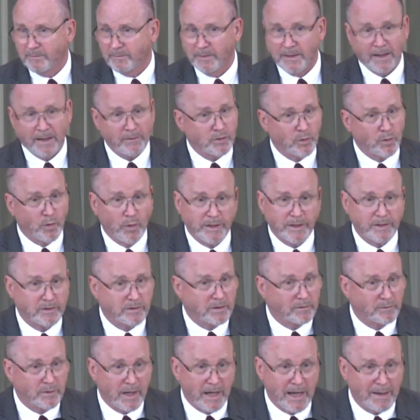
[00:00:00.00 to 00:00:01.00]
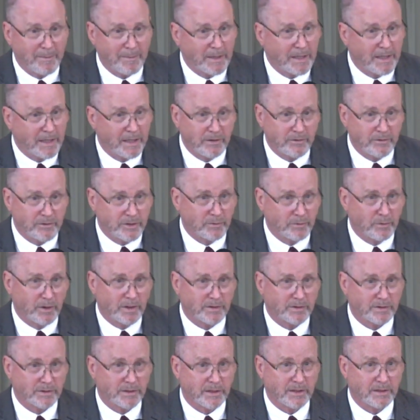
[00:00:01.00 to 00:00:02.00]
That was a waste of time and energy,
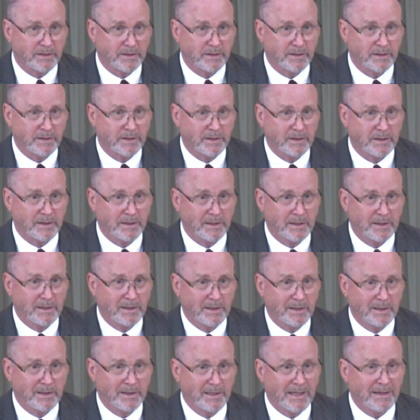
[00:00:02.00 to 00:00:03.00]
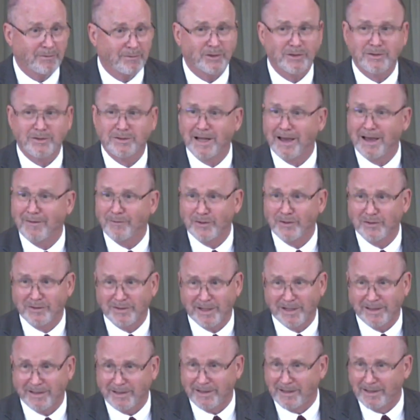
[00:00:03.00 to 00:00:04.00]
wasn't it? It was
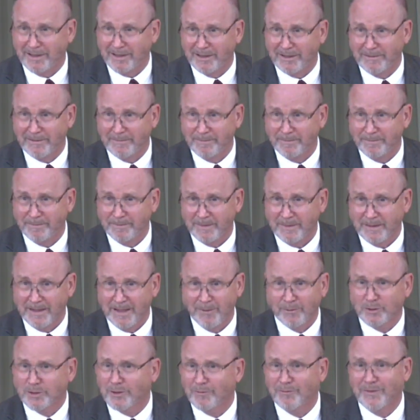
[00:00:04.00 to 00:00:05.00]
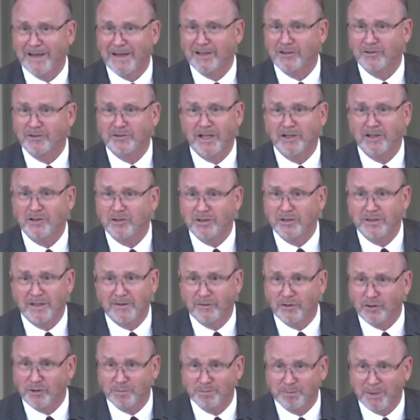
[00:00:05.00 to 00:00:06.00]
devastating. It was a vexation of
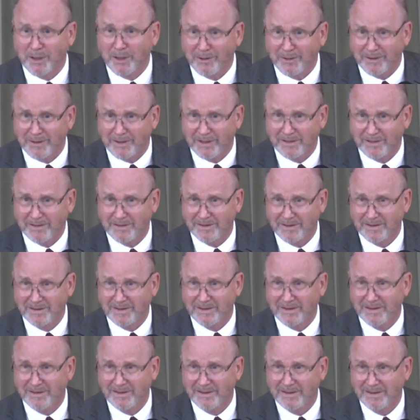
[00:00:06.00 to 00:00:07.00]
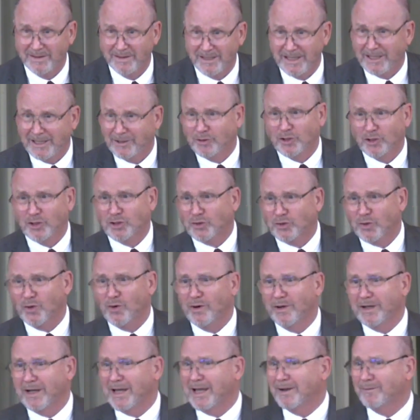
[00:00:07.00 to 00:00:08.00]
the spirit. It
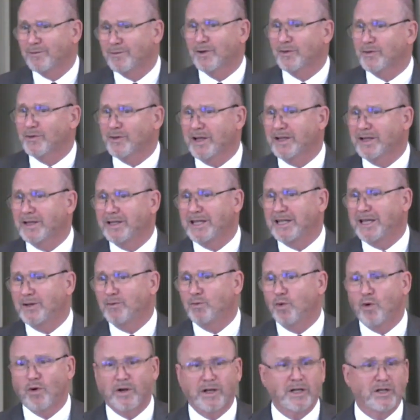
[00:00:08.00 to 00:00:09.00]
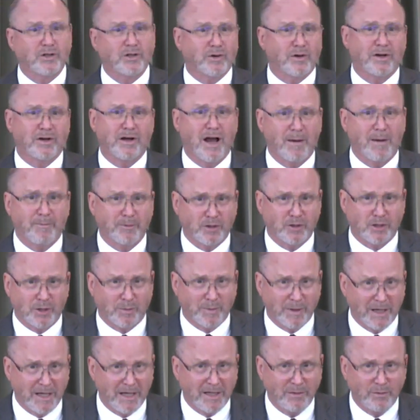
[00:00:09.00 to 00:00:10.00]
destroyed everything that he wanted to accomplish to
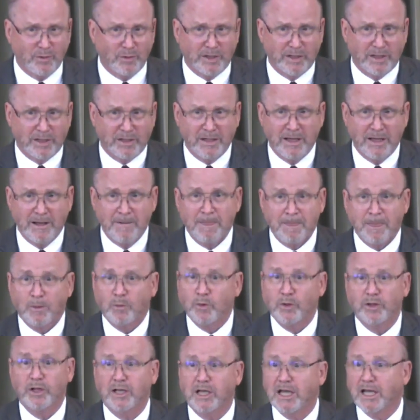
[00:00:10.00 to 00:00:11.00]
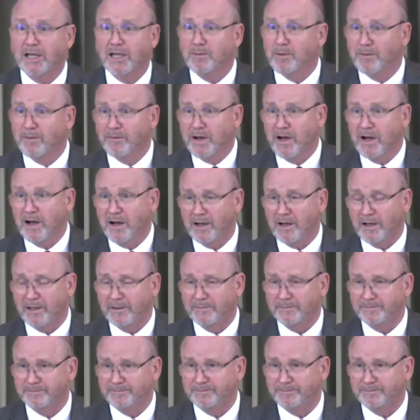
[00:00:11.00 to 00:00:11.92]
begin with, with the kingdom of God,